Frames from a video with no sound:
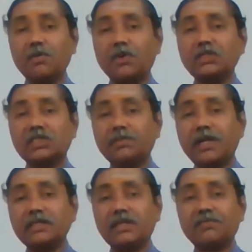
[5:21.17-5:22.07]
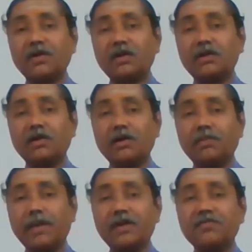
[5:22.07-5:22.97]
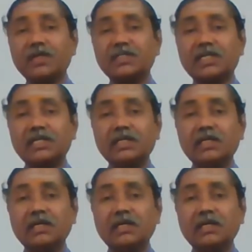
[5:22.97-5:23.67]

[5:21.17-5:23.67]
project manager for manufacturing,